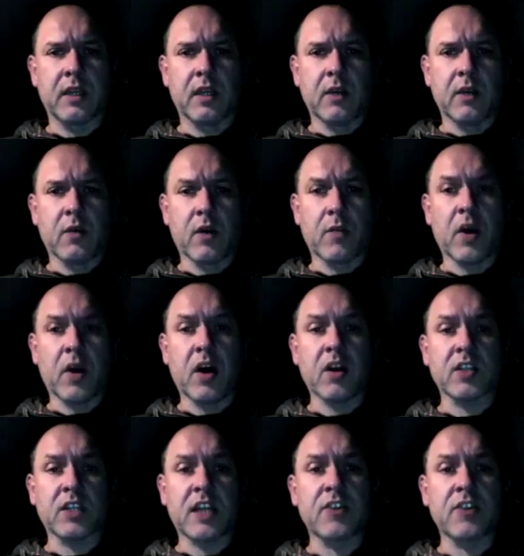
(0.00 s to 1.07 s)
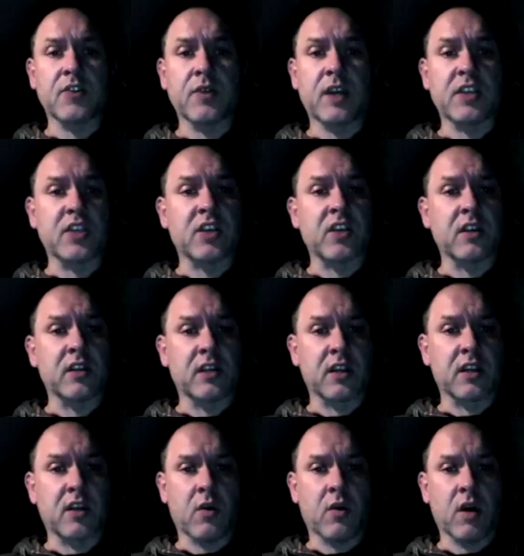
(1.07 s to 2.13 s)
where a past Andrew has a girl in a
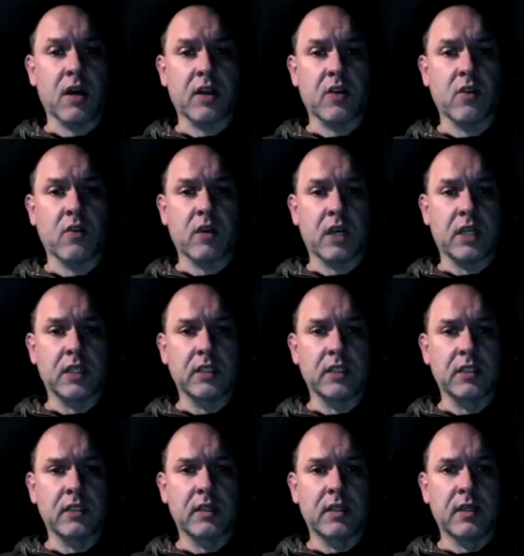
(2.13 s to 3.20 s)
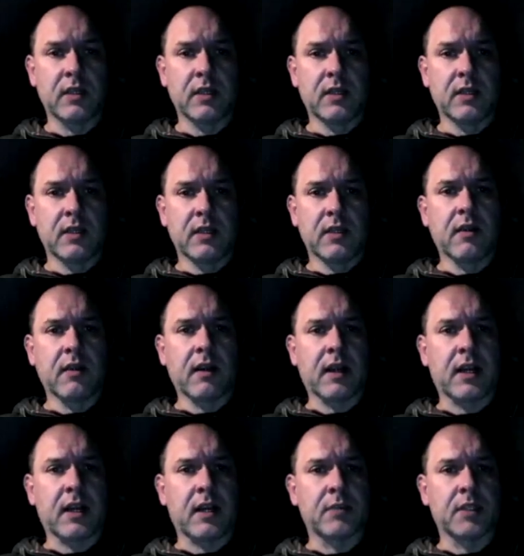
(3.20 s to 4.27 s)
quiet corner.
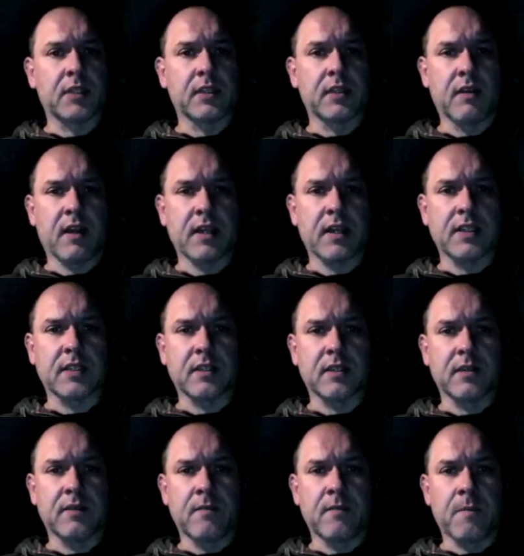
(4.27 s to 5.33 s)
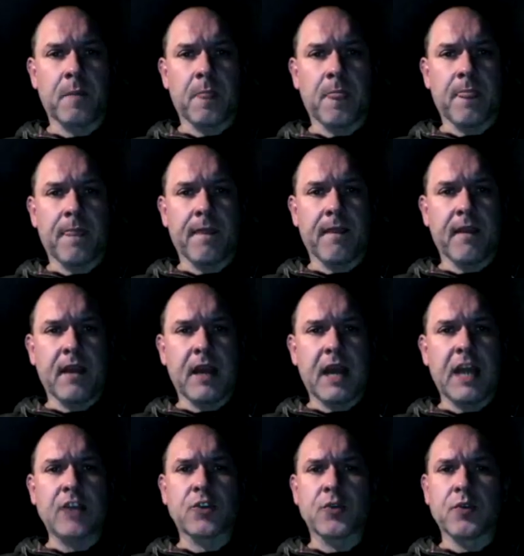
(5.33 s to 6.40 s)
Nightclub, night.
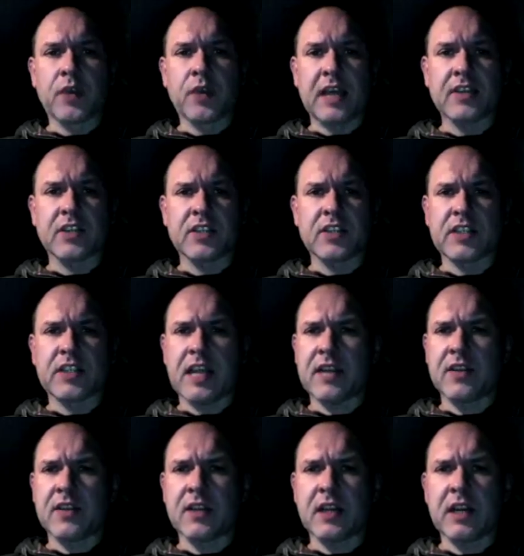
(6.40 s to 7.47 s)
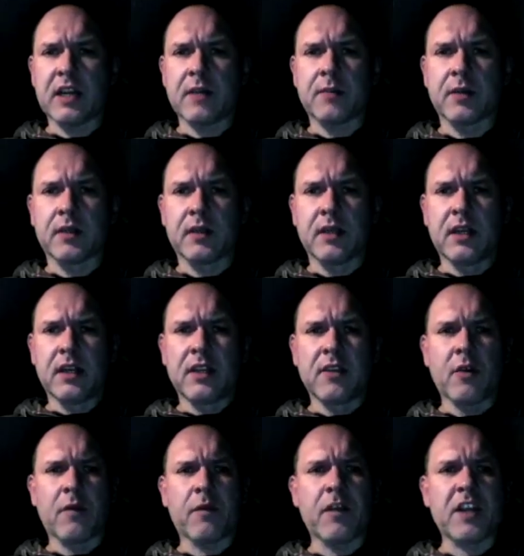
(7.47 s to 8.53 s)
Andrew and Organza stand in the club. There are
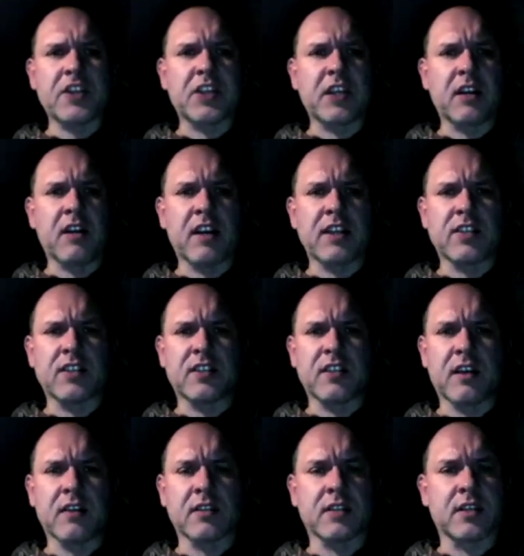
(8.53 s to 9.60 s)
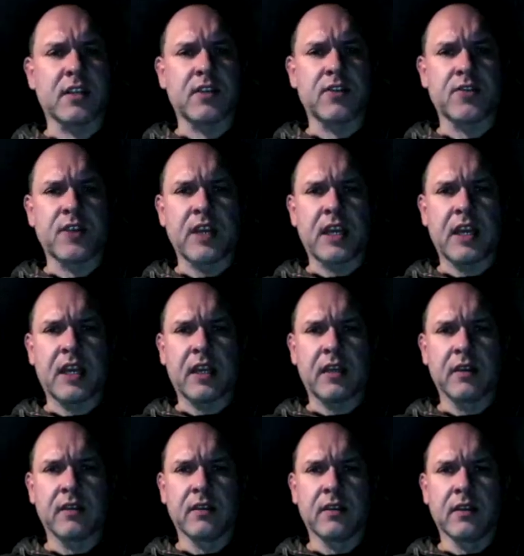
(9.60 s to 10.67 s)
flashing lights, dancing and drinking.
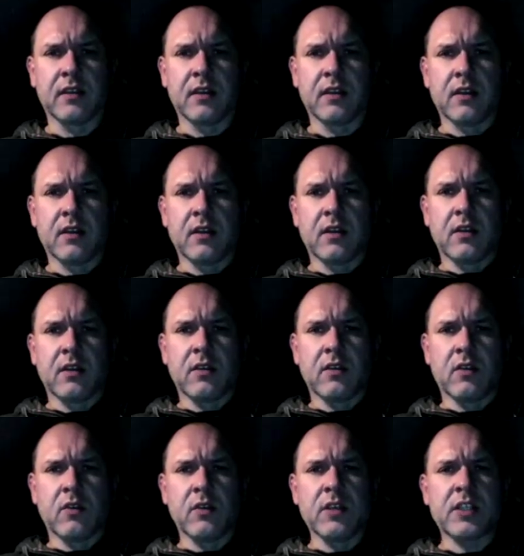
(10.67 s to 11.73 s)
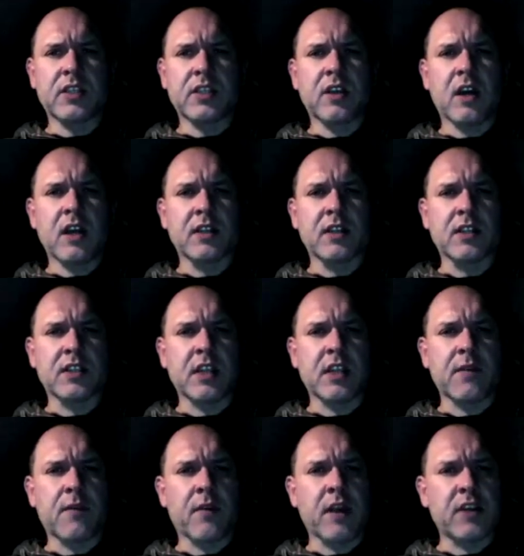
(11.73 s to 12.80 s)
All is silent save
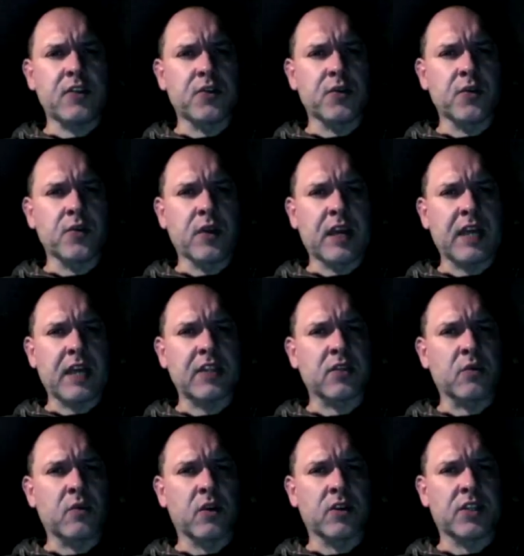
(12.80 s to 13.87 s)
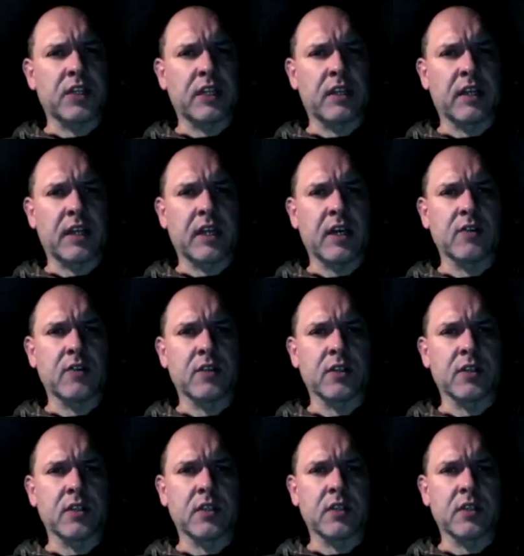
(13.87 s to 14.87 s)
for Andrew and Organza watching like ghosts.